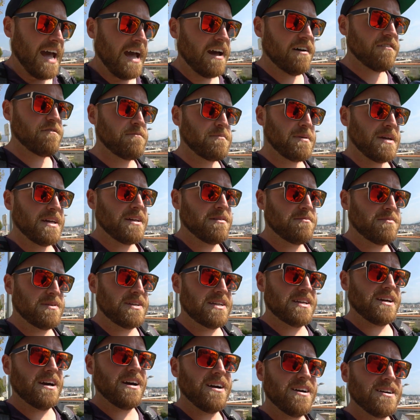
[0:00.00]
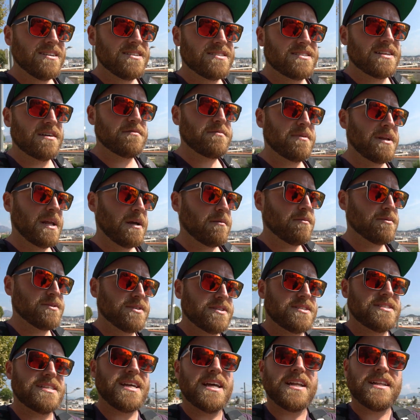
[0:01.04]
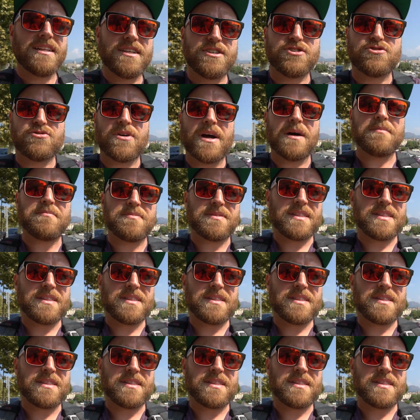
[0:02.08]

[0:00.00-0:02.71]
have been because I've been able to steadily drop